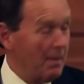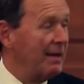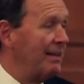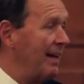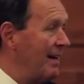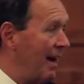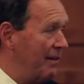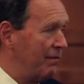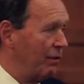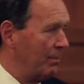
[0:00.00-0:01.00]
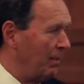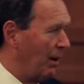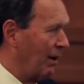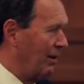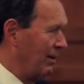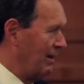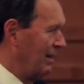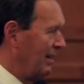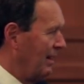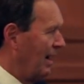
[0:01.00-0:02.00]
Monday Night Football,
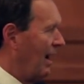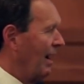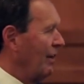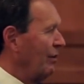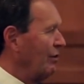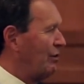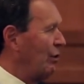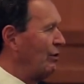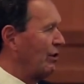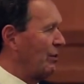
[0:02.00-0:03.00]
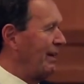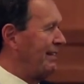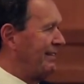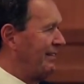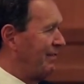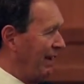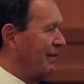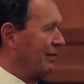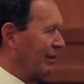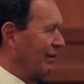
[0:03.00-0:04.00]
one hundred two degree
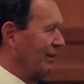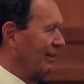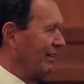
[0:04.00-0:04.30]
fever.